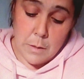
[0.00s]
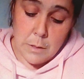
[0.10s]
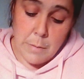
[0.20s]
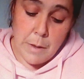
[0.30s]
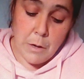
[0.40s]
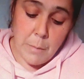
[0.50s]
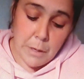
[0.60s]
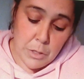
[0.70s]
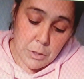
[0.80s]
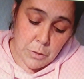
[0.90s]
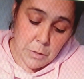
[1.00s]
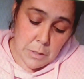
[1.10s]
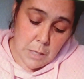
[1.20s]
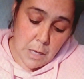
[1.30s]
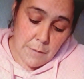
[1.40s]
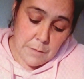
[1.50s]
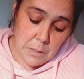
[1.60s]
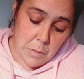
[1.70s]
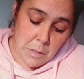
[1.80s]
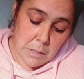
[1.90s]
to better my children's lives
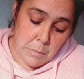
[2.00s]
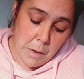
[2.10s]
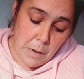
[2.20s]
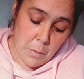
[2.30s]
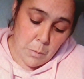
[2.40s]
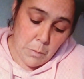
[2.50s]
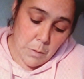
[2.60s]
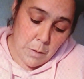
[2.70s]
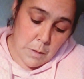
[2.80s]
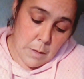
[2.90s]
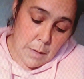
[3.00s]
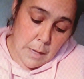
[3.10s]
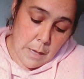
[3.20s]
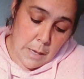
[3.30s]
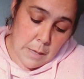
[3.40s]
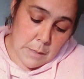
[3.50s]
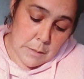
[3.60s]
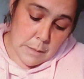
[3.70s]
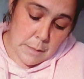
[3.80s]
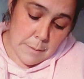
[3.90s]
as well as my own. And